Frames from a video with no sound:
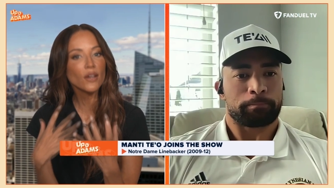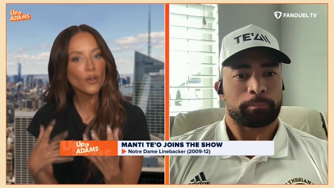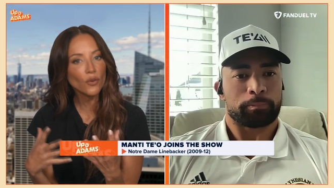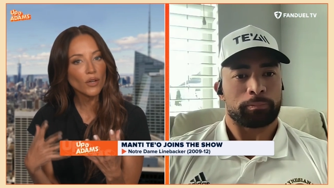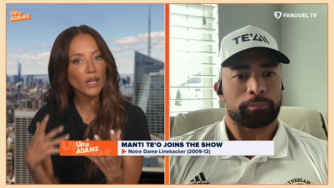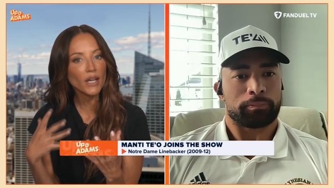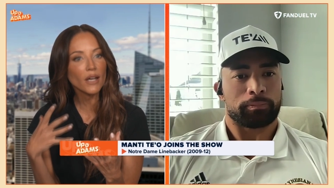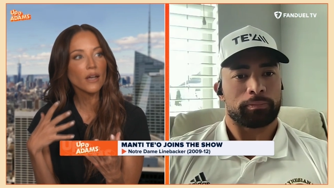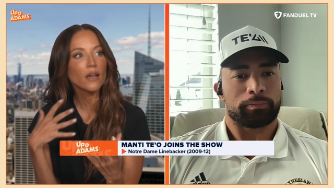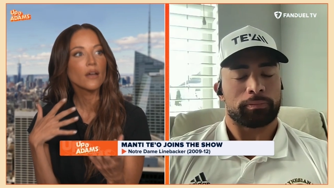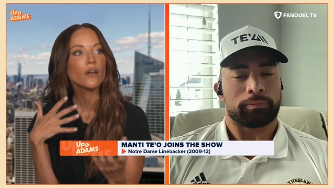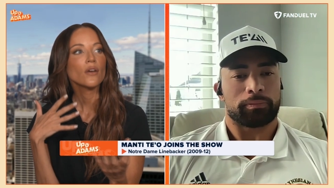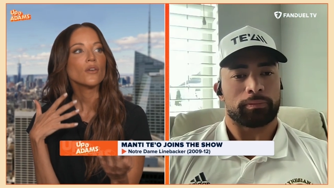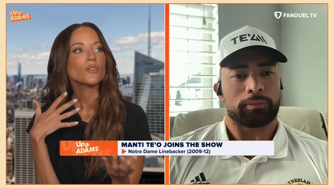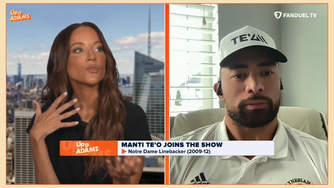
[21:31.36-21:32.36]
Speaker 1: hearing
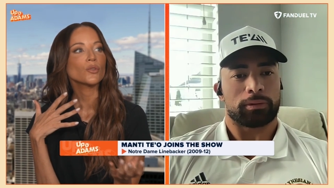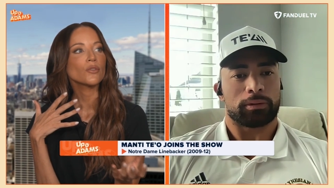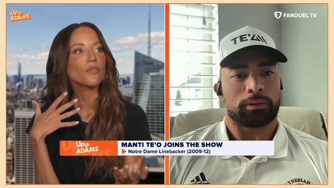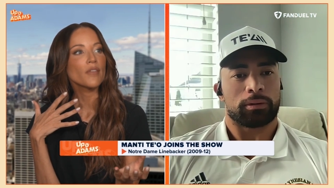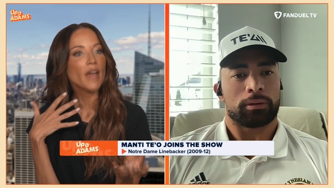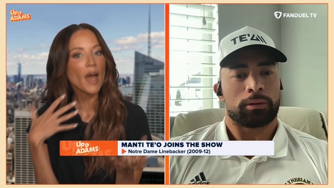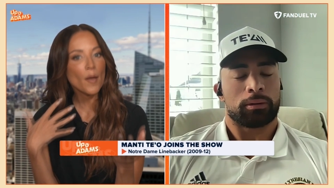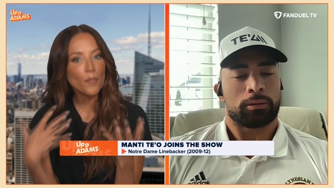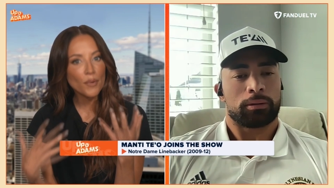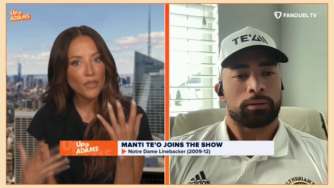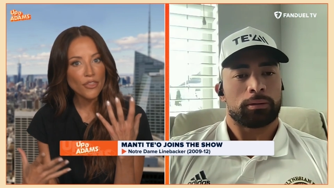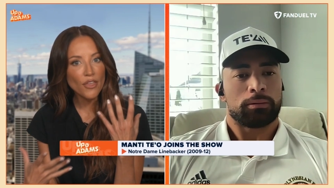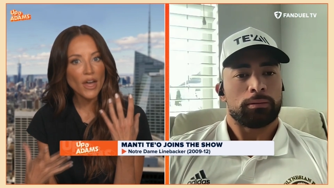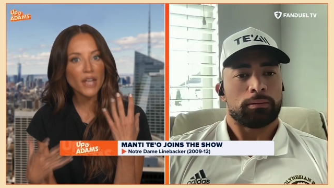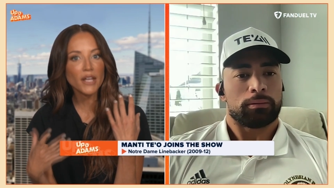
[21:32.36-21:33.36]
sort of the
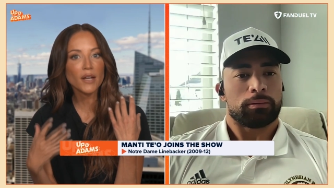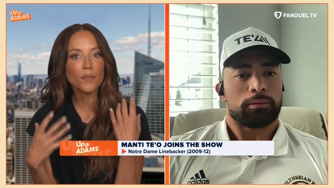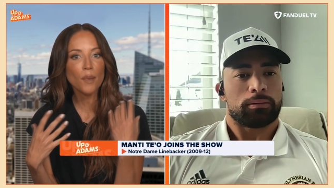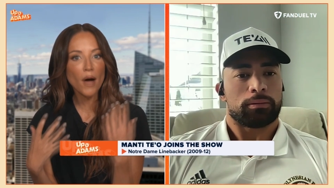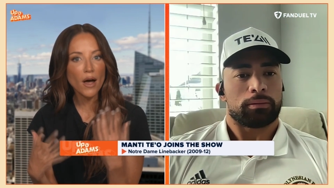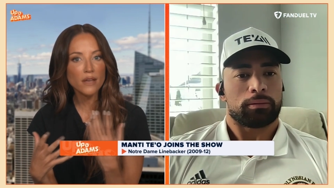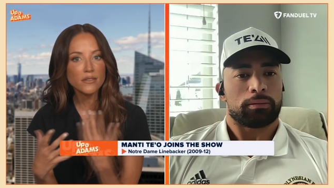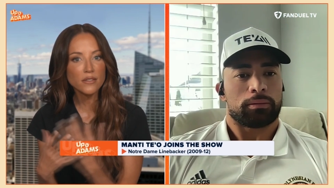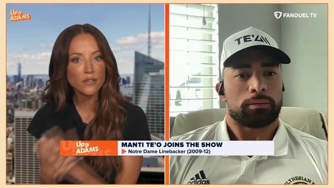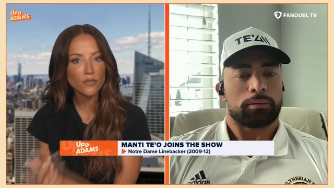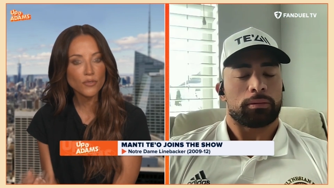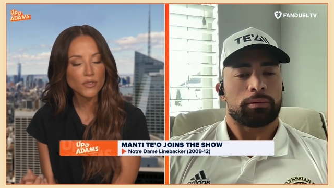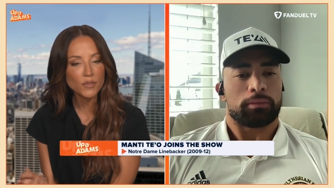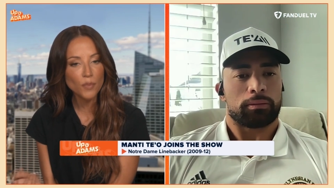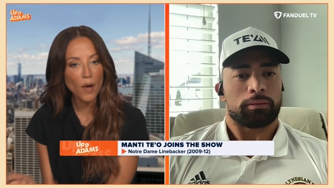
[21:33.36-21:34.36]
empathetic, positive
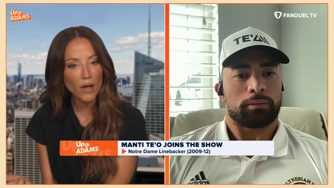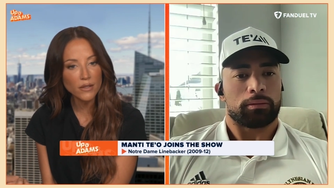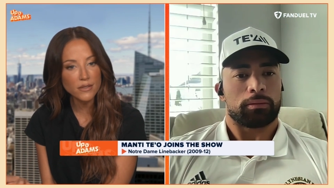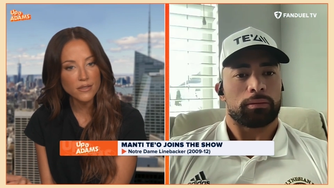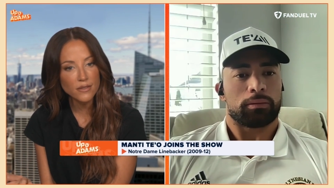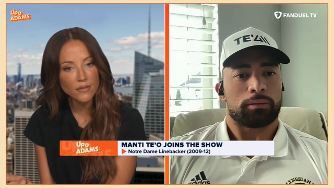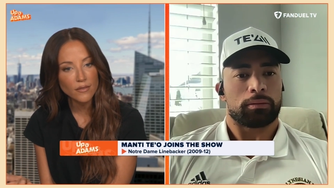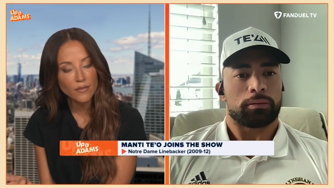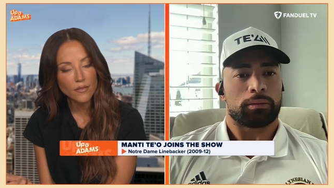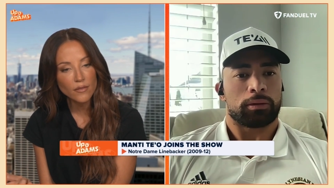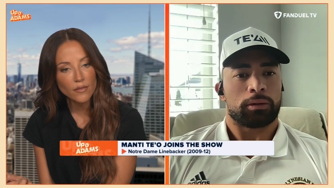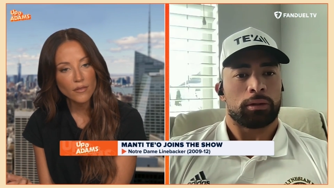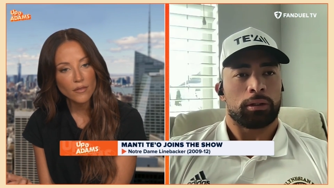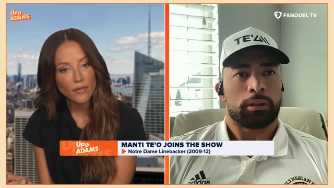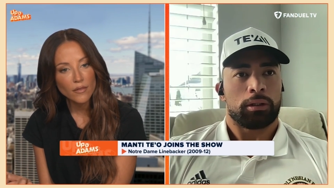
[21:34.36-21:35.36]
response?
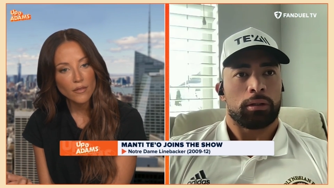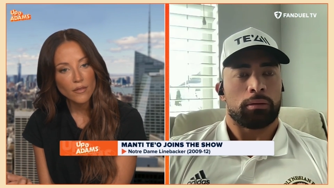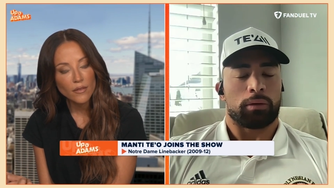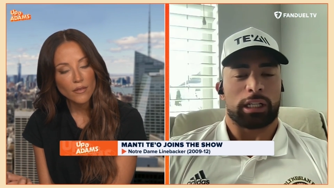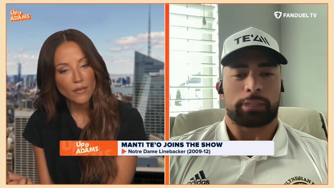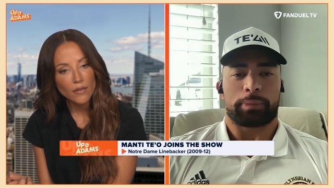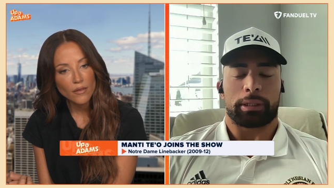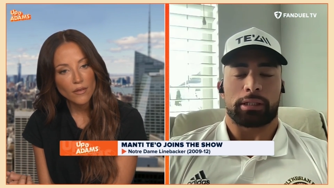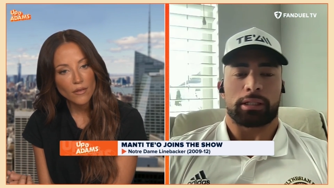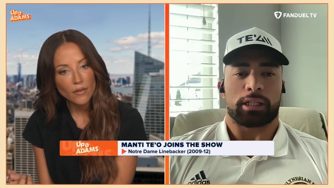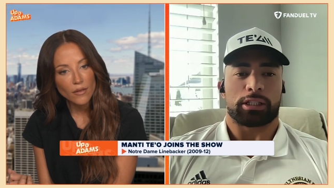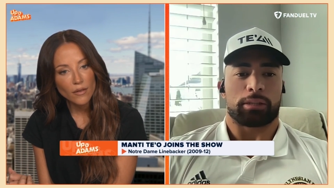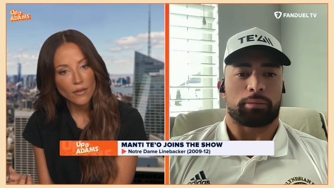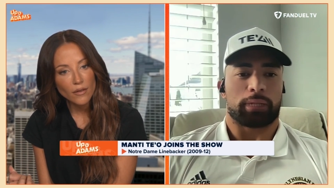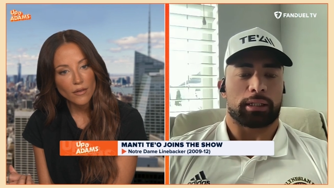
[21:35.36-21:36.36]
Speaker 2: Well, it's been
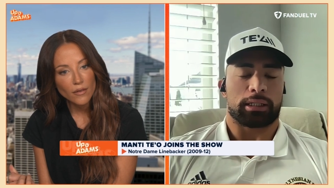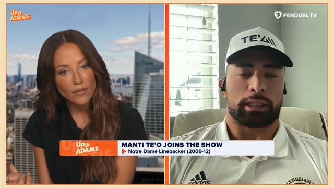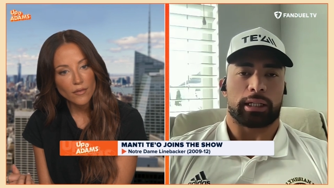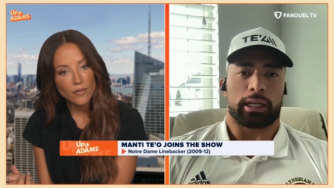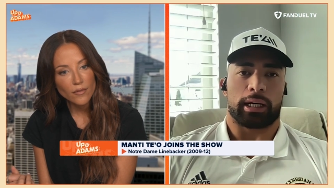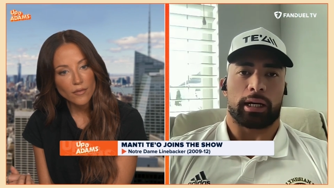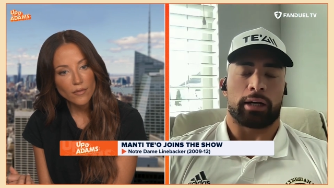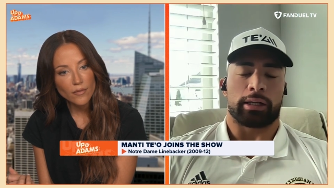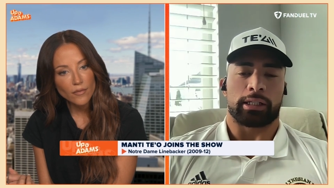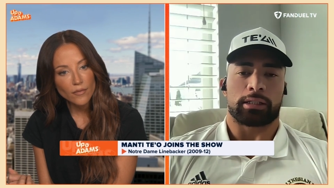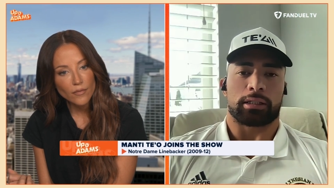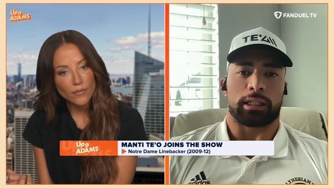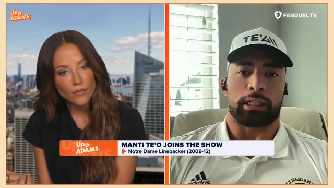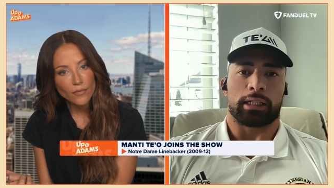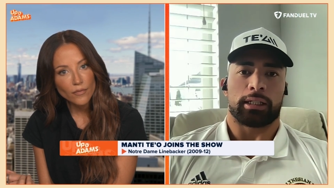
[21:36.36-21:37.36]
such a blessing, Kay.
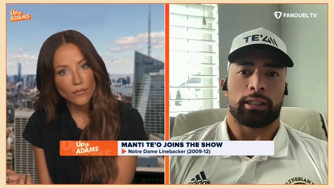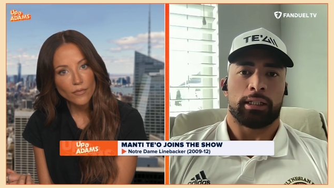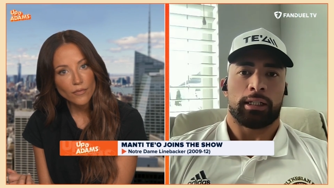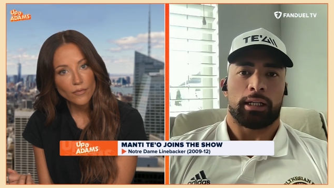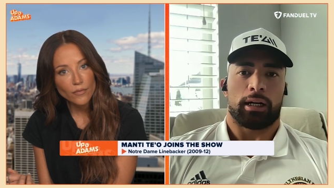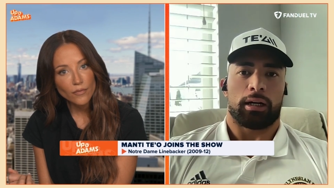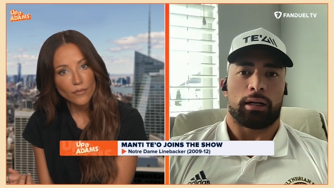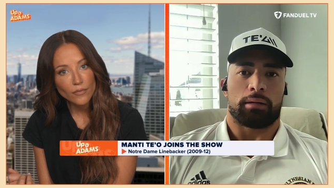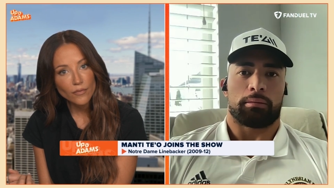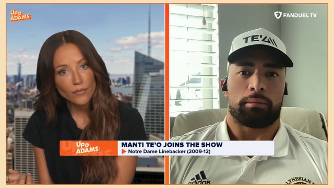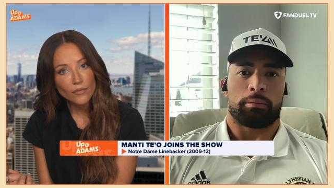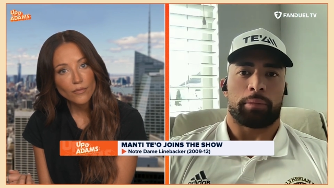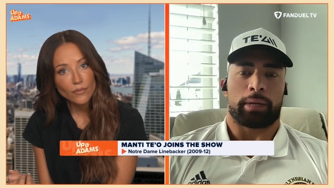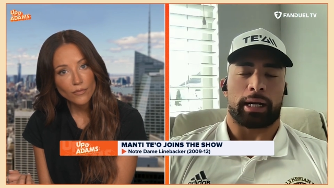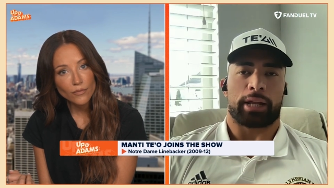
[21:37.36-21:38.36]
Honestly,
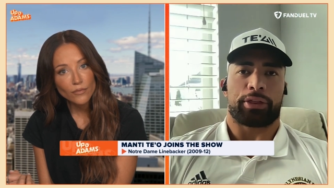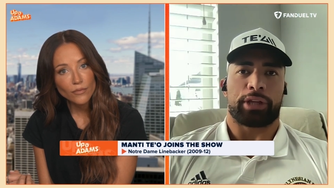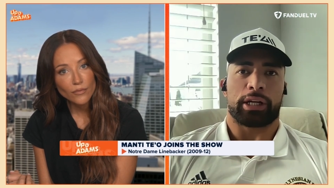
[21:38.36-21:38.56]
um, but I